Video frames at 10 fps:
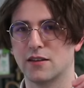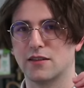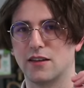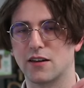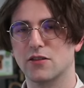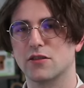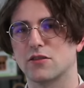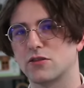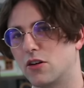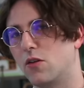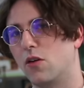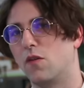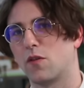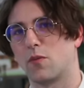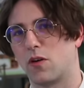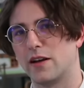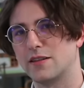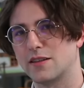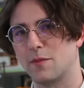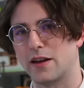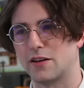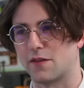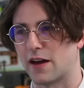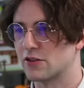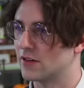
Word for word: stickers are so overpriced to manufacture,